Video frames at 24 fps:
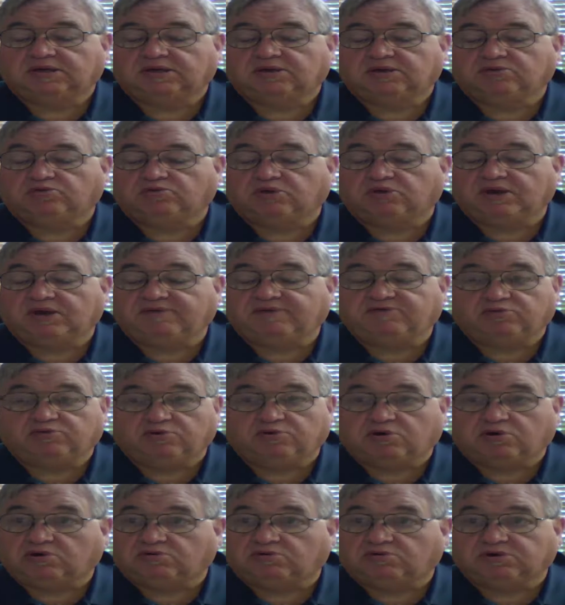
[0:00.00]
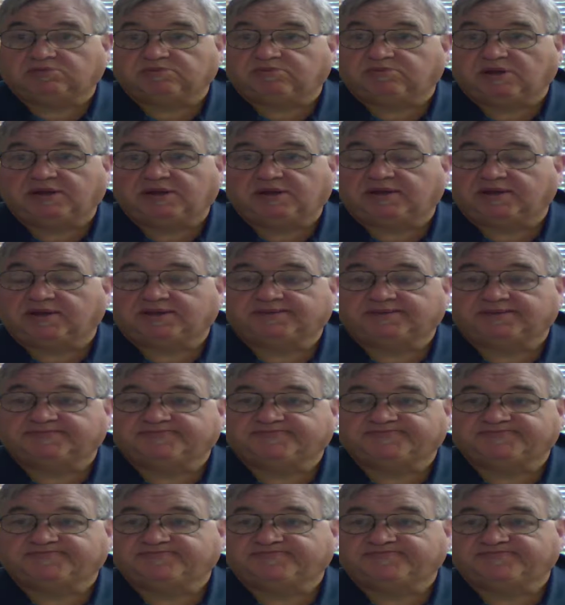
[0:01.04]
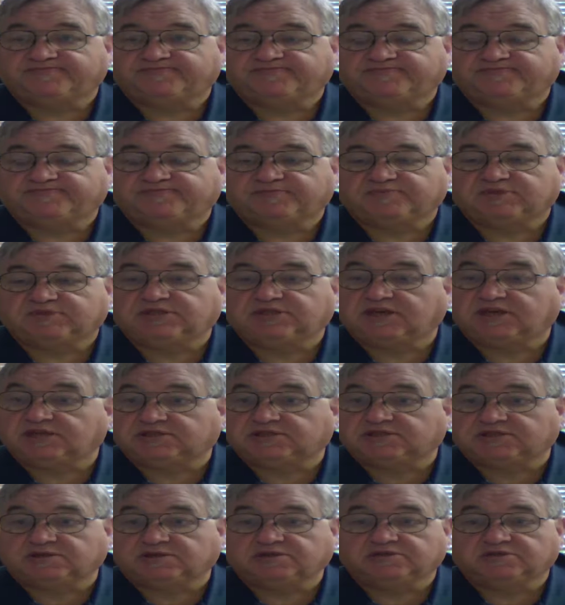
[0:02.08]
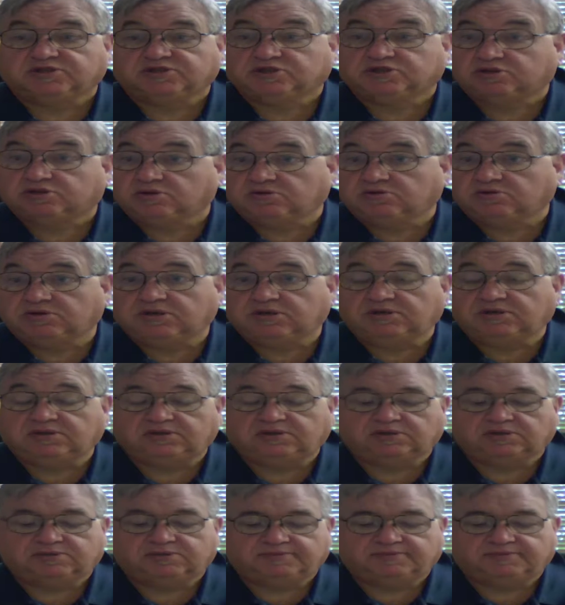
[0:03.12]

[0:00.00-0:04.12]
whatever role we're playing, teacher, student,